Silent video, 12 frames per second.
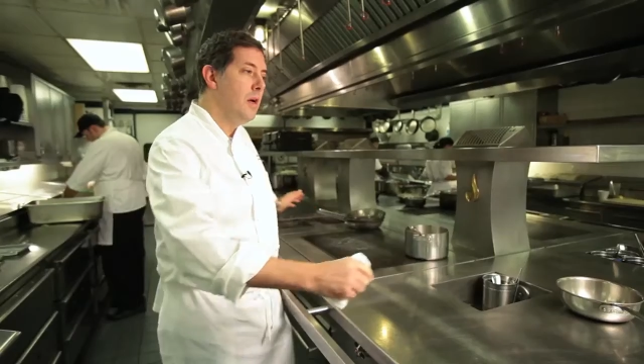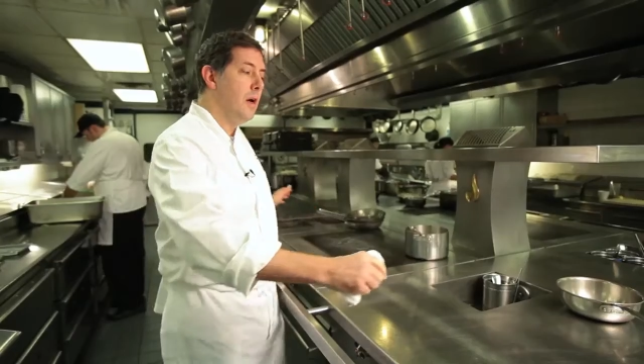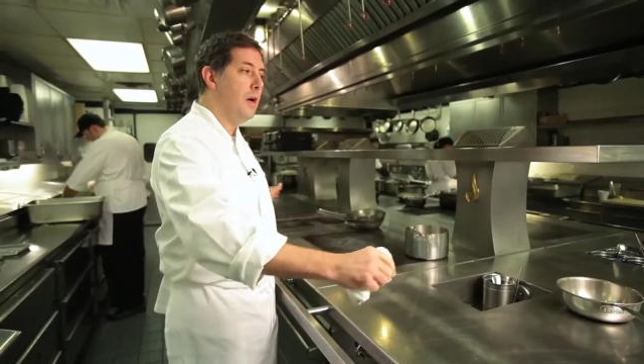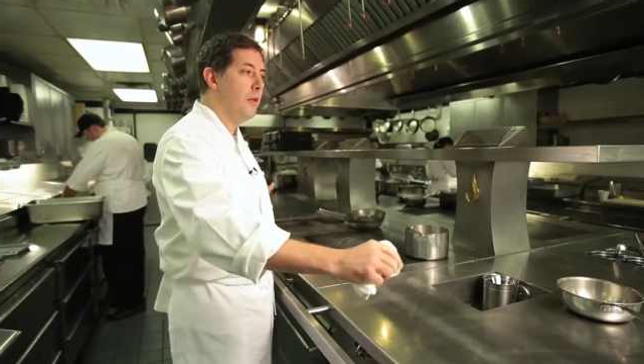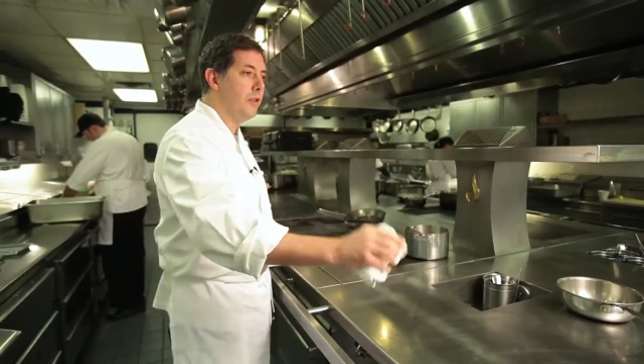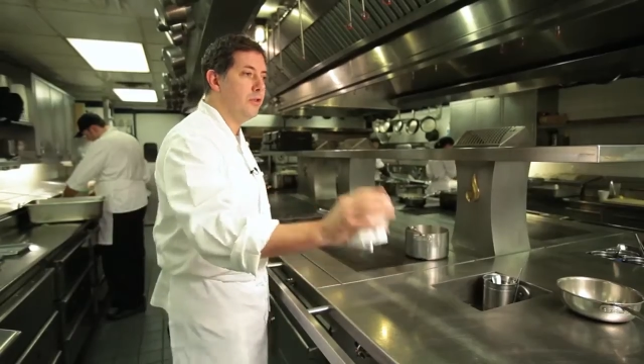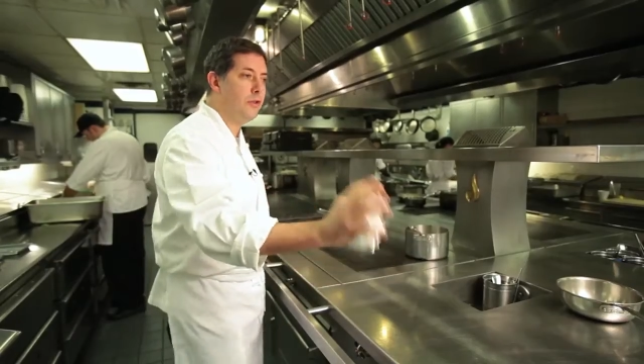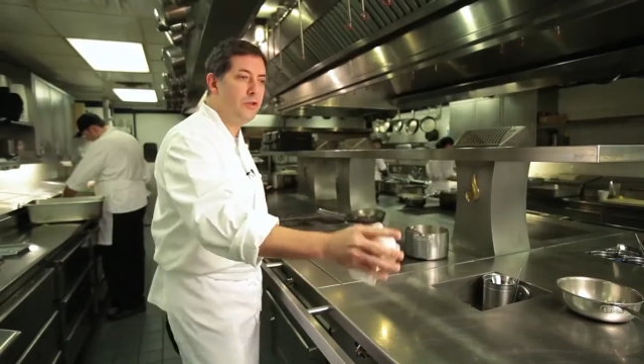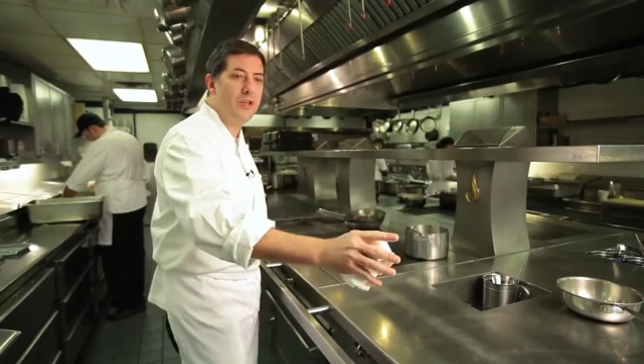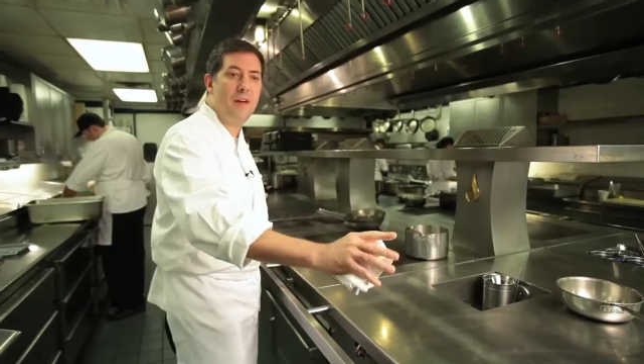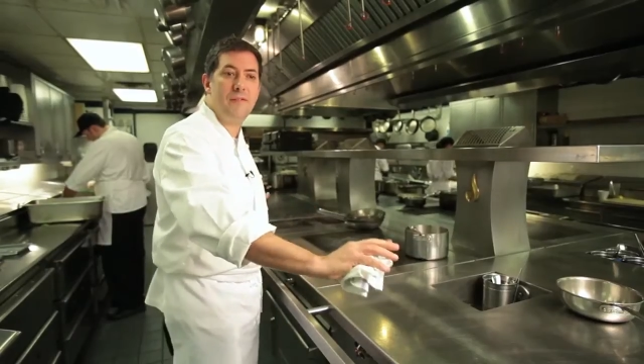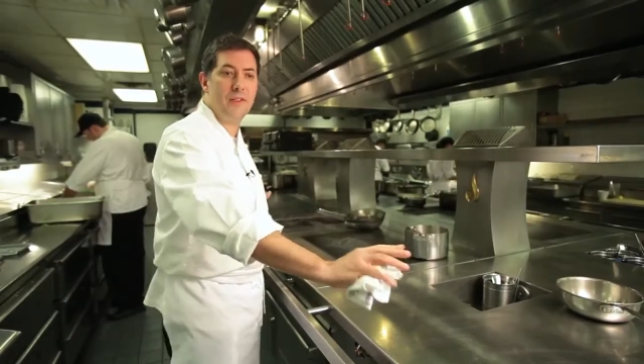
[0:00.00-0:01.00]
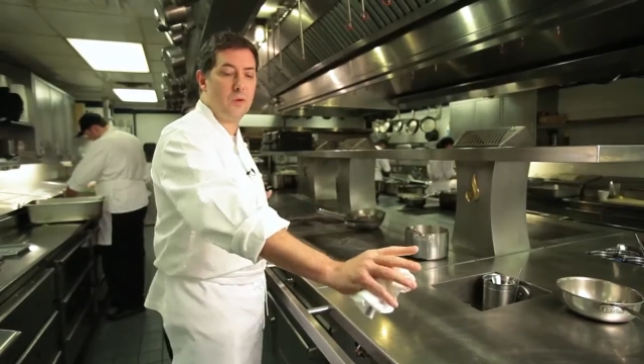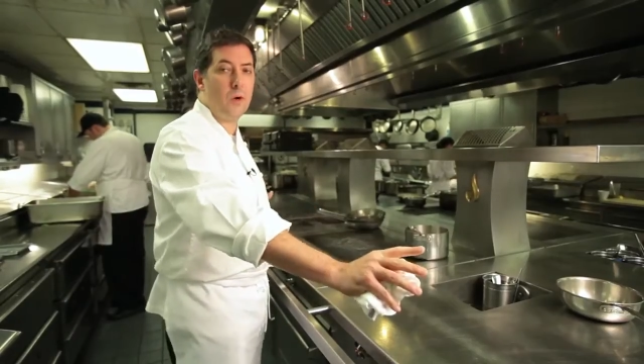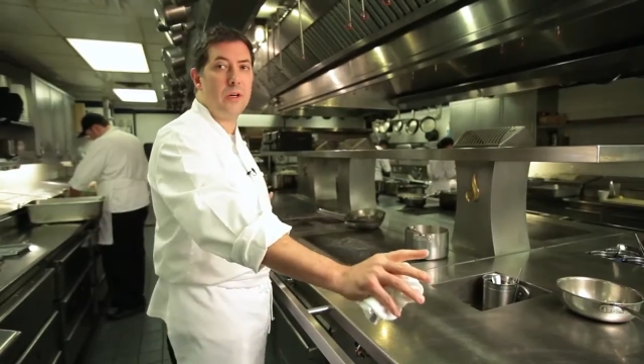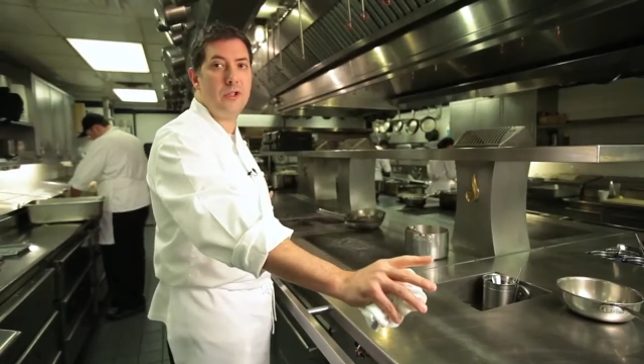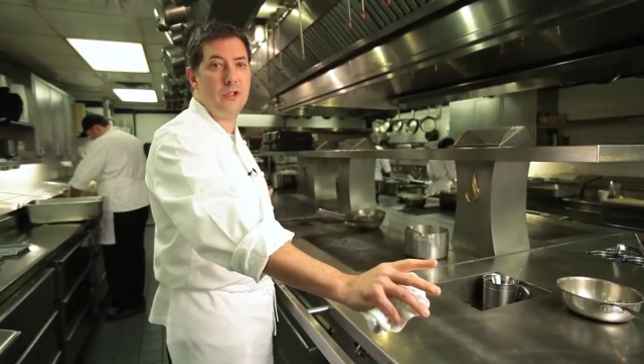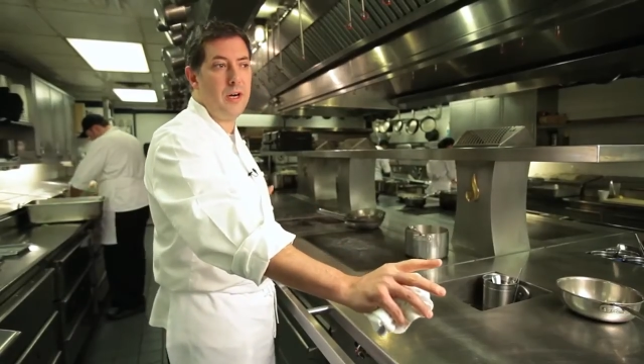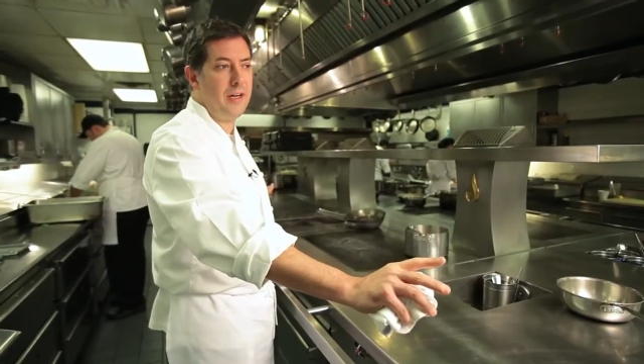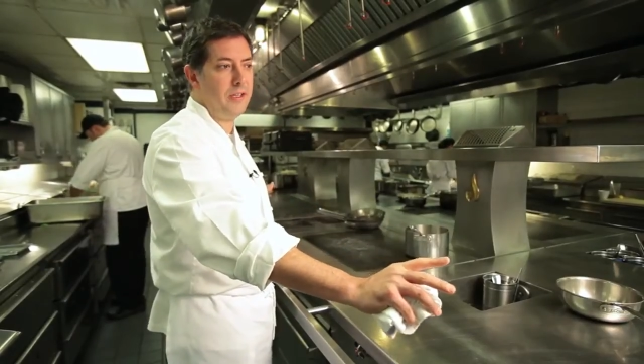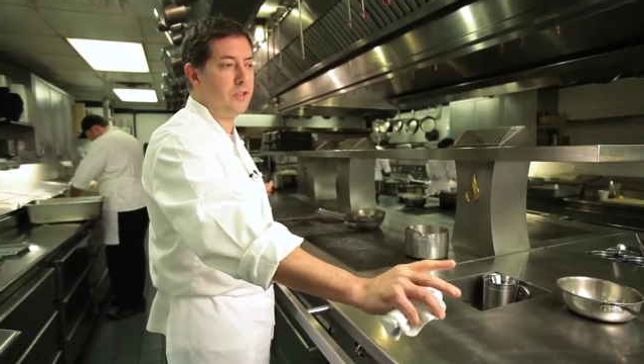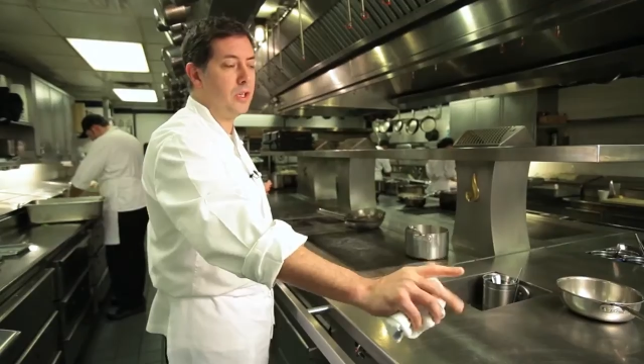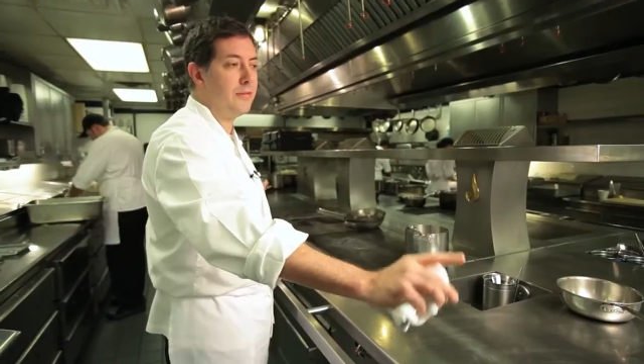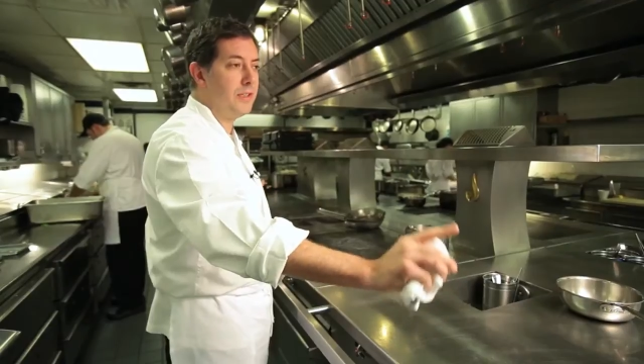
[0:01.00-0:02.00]
The sous chef is orchestrating
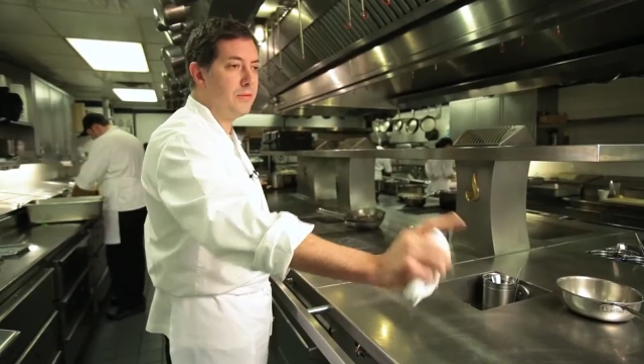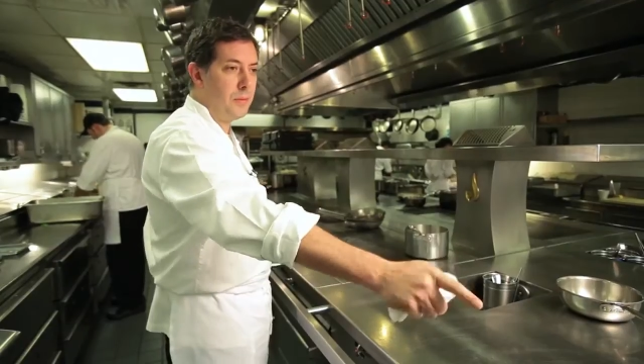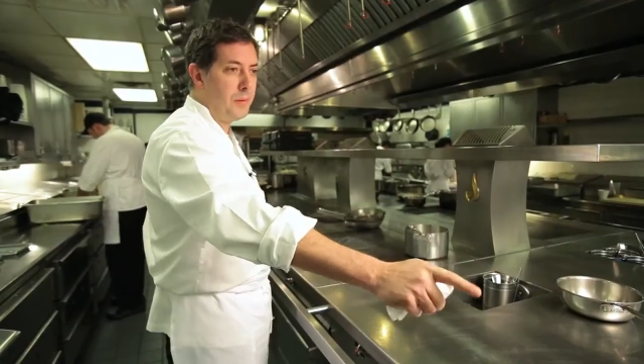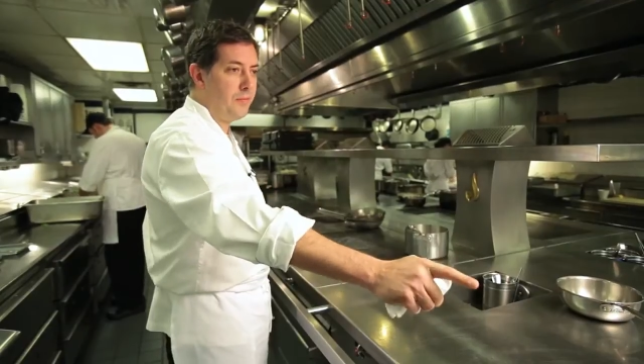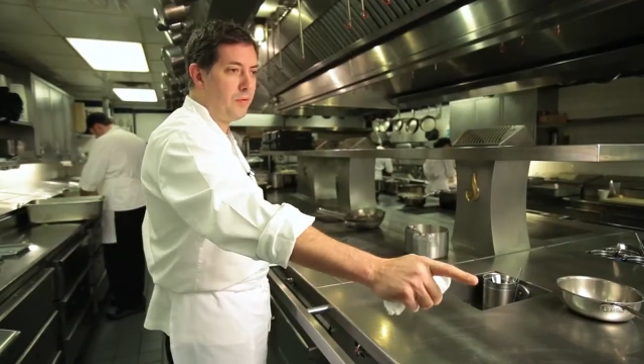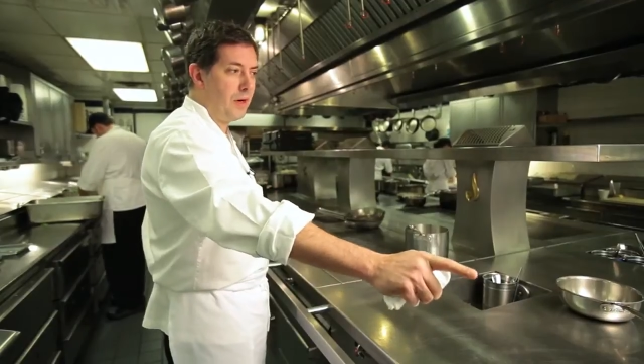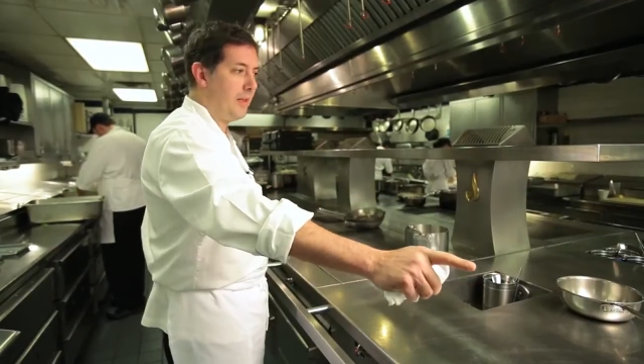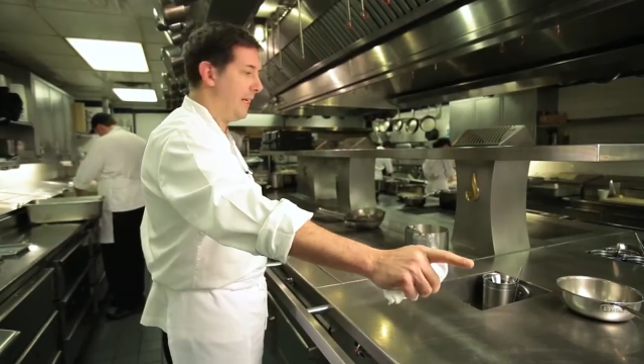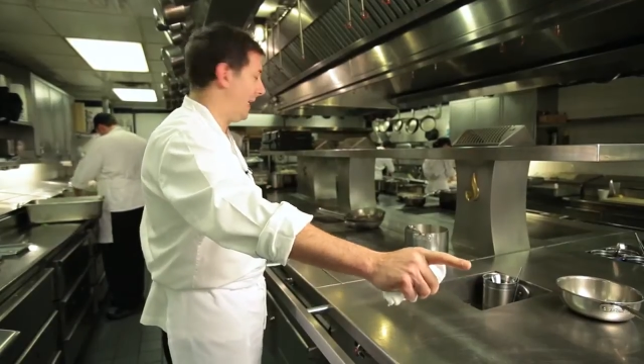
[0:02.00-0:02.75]
service from the front of the